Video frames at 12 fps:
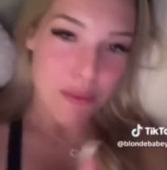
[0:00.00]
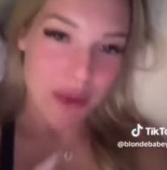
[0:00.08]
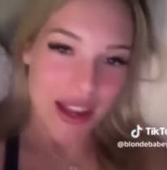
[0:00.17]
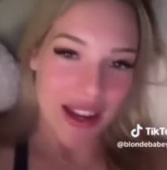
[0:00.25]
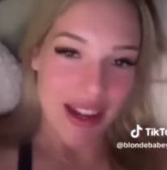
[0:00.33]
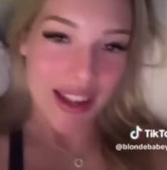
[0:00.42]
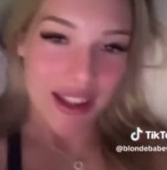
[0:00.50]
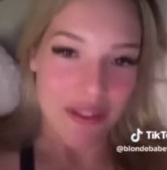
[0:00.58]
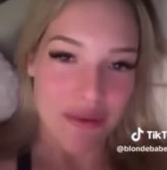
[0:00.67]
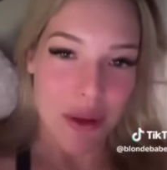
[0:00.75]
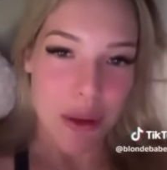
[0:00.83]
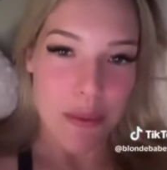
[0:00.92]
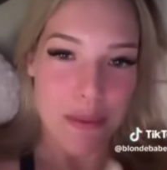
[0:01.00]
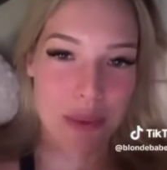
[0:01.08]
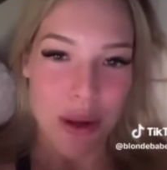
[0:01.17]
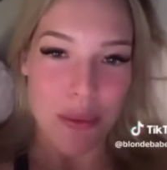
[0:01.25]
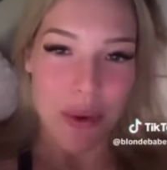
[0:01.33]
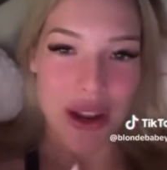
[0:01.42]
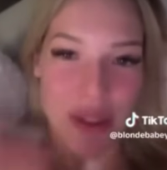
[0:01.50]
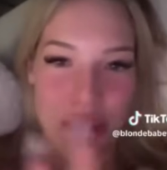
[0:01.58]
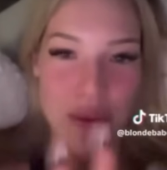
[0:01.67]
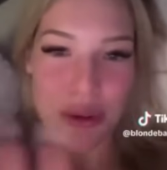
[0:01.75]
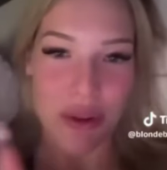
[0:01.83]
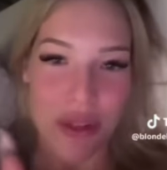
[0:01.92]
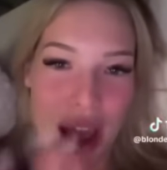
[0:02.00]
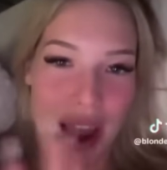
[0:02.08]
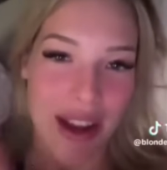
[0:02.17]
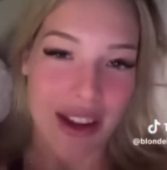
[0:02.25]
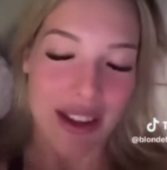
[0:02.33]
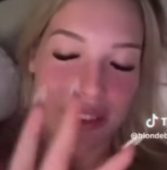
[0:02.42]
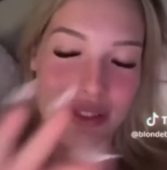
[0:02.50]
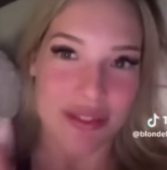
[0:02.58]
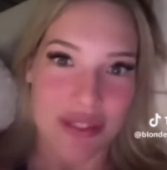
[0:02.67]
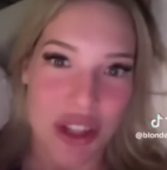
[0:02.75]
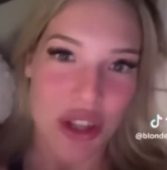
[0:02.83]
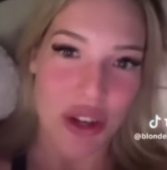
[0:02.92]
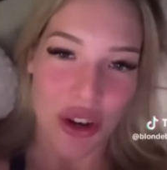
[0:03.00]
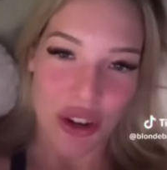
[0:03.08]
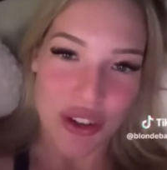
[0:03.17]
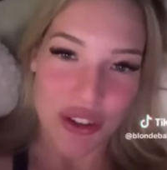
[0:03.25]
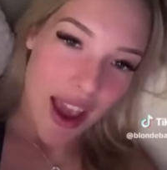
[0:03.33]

me and him midway through, like, you know,